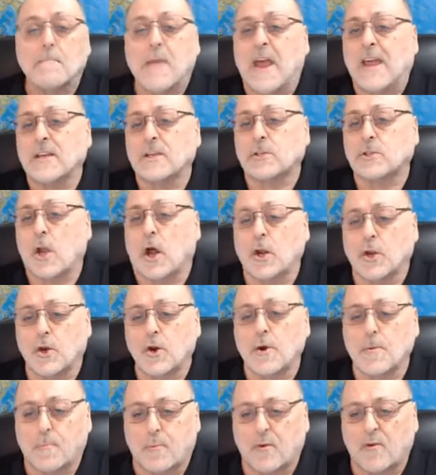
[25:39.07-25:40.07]
based on
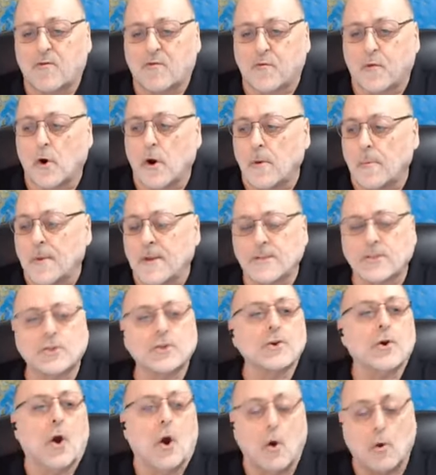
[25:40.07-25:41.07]
your performance.
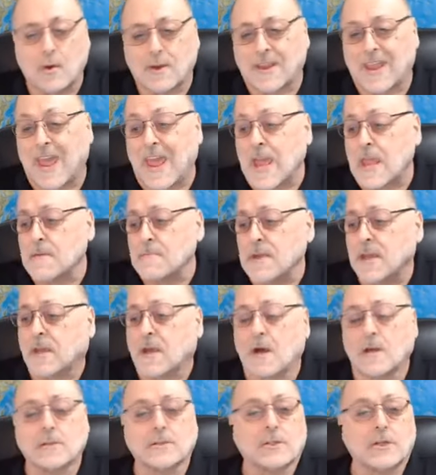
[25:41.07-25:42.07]
You're okay
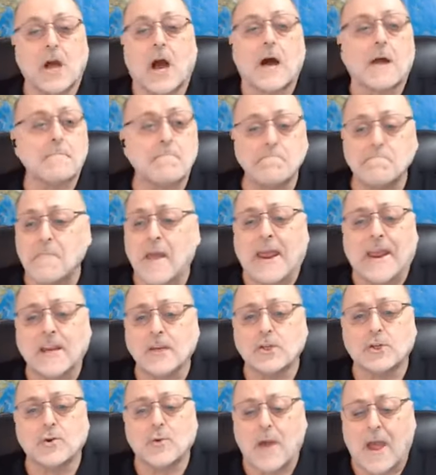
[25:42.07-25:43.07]
because God
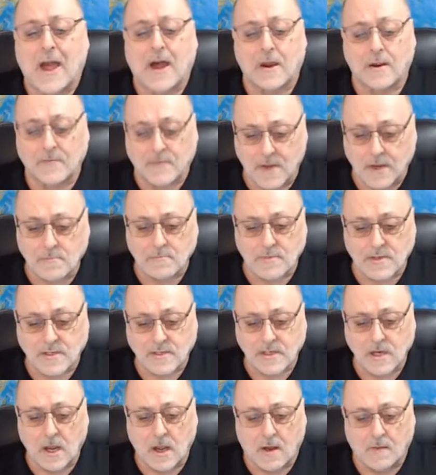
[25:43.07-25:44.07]
made you out of
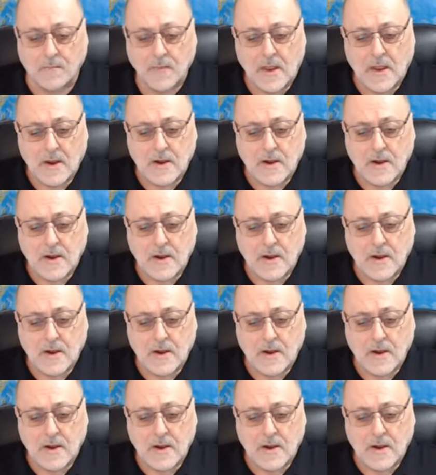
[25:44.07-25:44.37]
himself.